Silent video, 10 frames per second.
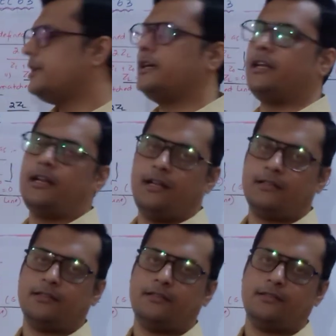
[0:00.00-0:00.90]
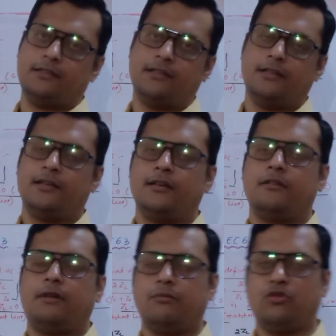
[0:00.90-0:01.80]
relations.
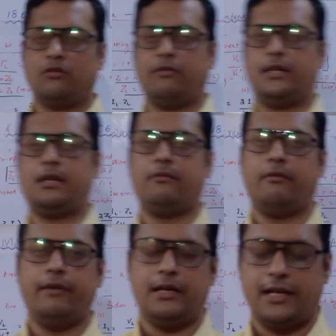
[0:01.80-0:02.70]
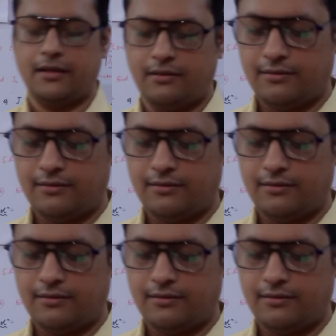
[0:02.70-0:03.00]
One more question we will take.